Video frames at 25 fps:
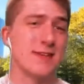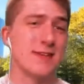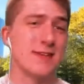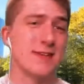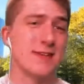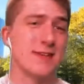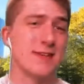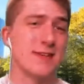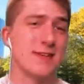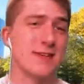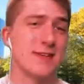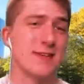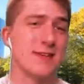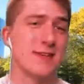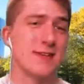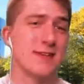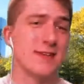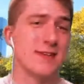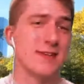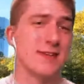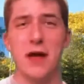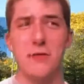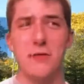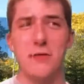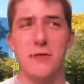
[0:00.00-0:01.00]
I you
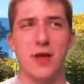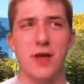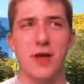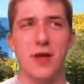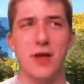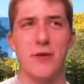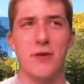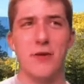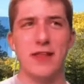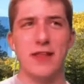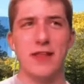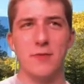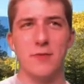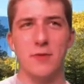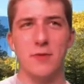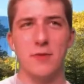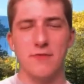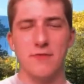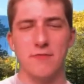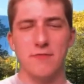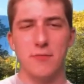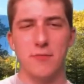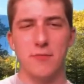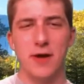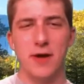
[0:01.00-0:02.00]
know I don't know. I think we'll
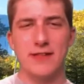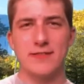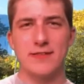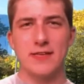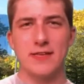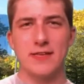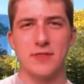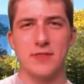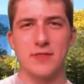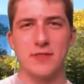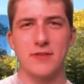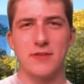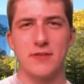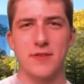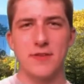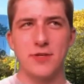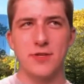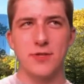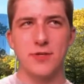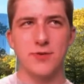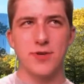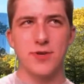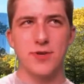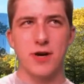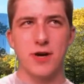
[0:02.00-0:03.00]
have to wait and see what the
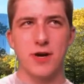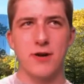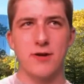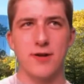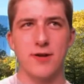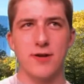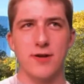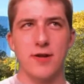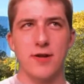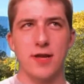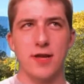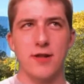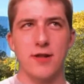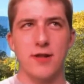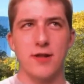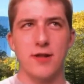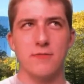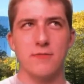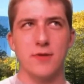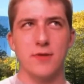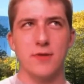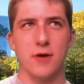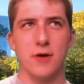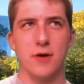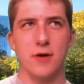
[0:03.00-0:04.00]
features are, and and
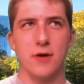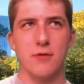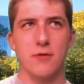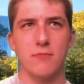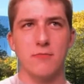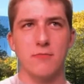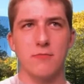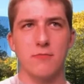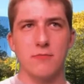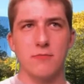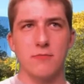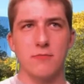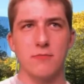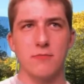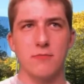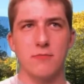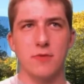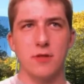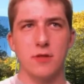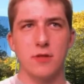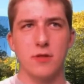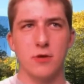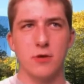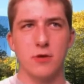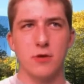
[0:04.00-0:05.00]
you know,
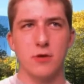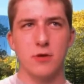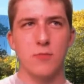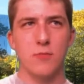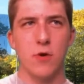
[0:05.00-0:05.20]
learn more